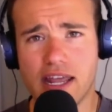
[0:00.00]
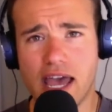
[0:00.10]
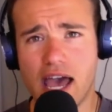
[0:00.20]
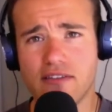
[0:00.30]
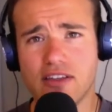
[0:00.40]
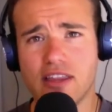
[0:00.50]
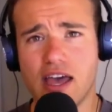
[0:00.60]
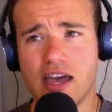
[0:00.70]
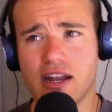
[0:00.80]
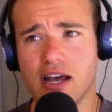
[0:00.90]
having
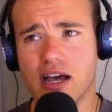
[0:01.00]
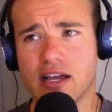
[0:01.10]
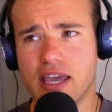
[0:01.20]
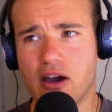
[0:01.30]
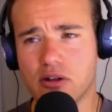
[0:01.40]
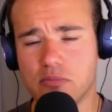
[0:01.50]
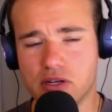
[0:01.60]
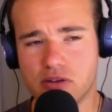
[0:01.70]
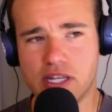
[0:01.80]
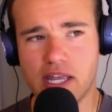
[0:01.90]
that
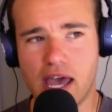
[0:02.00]
accountability,